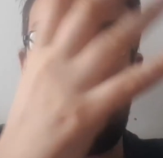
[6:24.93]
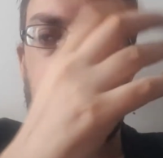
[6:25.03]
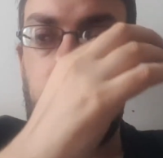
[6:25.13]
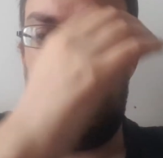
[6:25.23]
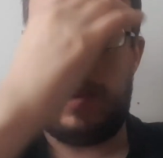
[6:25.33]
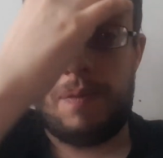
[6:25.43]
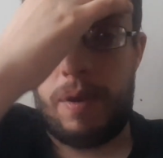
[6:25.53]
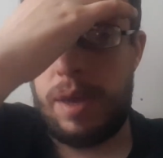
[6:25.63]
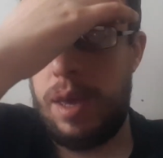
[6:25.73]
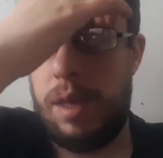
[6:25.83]
He's very
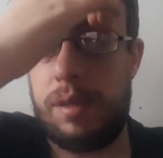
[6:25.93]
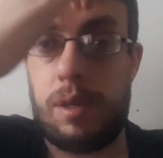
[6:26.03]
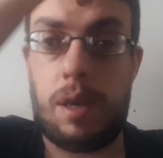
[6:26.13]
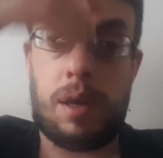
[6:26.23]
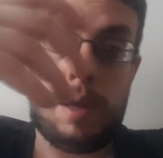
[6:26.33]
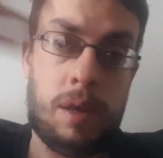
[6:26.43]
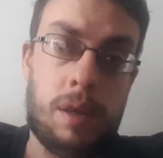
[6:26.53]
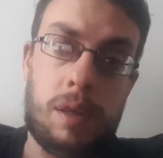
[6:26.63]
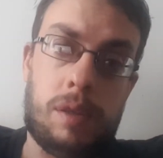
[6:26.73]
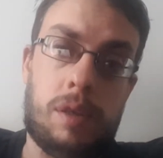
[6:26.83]
keen to
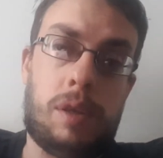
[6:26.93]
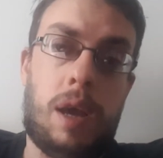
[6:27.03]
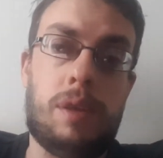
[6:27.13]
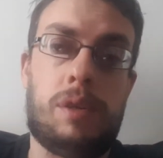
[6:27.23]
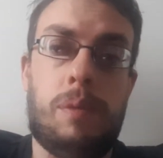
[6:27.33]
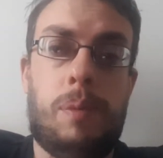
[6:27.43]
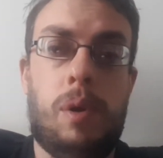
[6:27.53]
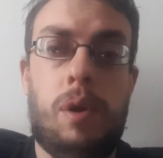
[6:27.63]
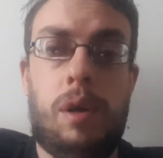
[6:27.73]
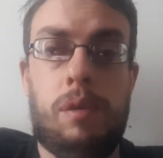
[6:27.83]
sell and
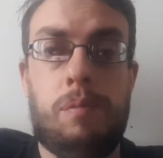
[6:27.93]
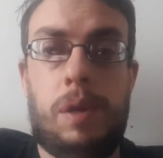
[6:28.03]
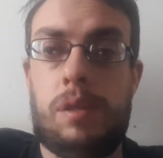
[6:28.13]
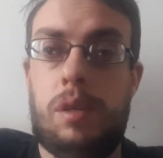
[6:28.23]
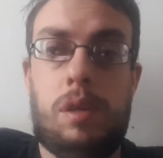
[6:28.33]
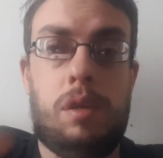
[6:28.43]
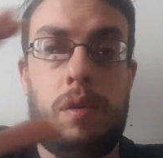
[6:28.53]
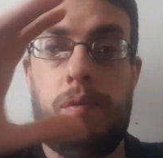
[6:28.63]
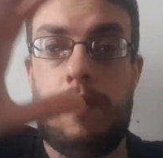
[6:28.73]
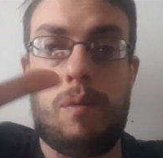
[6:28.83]
support businesses
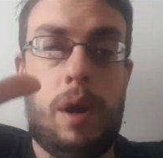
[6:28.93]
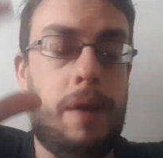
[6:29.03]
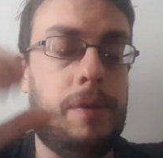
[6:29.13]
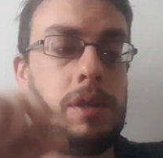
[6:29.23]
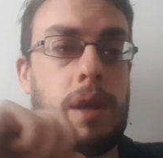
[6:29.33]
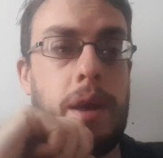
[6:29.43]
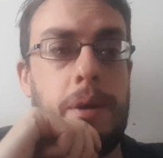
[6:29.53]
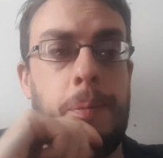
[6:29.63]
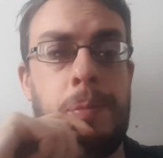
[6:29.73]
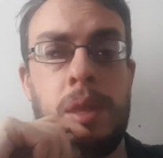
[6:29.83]
of whatever
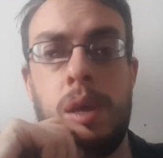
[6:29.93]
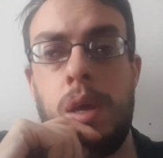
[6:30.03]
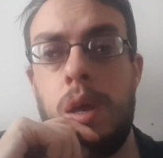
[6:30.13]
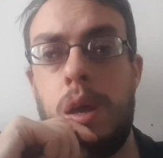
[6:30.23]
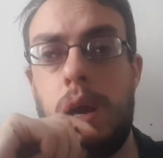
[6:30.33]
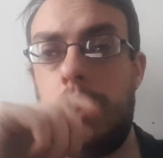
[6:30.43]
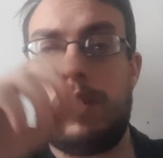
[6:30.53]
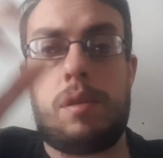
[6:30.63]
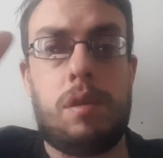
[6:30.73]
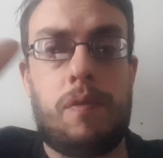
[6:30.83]
scale. And
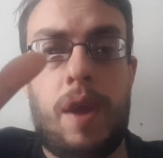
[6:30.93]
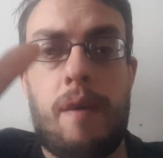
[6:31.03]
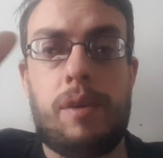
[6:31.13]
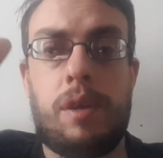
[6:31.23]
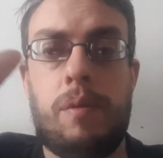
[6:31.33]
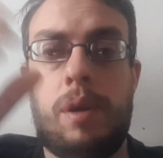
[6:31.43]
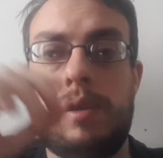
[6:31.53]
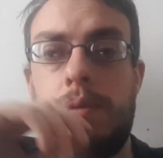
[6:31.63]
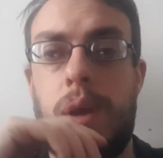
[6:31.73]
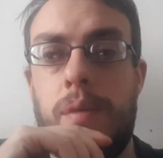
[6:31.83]
there's various other
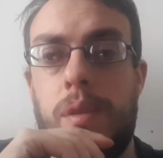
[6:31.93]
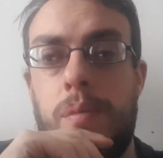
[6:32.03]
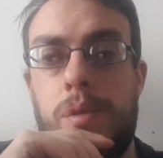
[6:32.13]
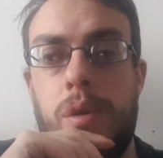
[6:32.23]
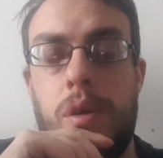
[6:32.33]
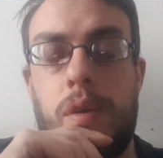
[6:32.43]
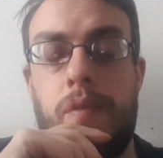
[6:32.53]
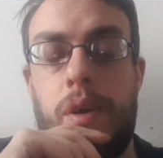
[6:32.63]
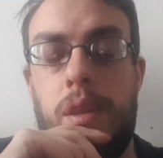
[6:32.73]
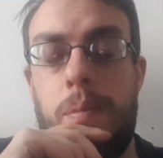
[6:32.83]
ones around that I'm sure you can
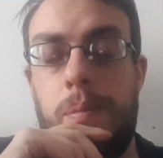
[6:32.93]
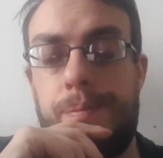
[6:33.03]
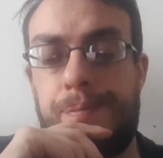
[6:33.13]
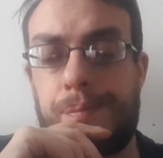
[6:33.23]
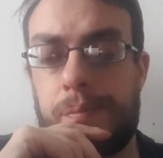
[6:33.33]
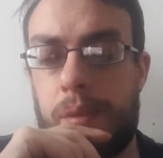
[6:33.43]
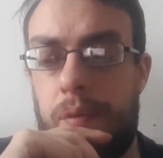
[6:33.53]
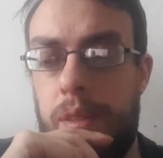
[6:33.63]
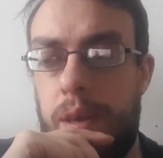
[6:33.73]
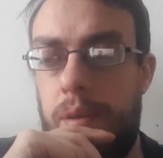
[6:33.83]

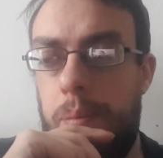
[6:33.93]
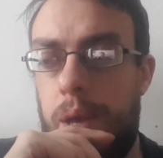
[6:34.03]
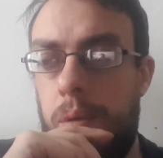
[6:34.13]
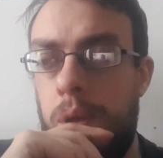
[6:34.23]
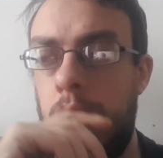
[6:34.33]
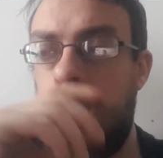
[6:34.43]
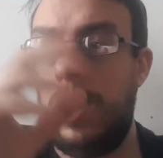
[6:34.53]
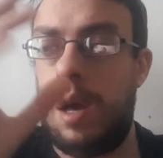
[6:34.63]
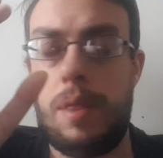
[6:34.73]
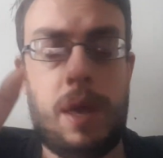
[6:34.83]
find out about.
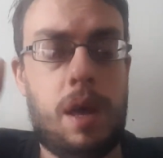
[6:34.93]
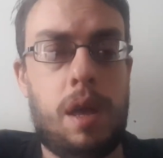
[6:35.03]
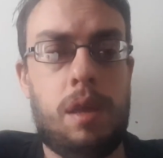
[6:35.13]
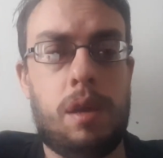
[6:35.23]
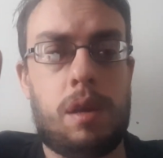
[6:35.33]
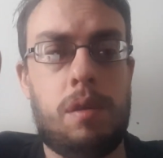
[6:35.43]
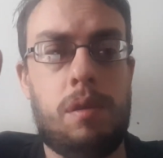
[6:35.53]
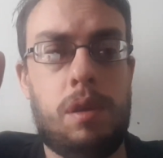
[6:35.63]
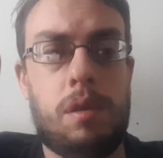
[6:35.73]
And there you can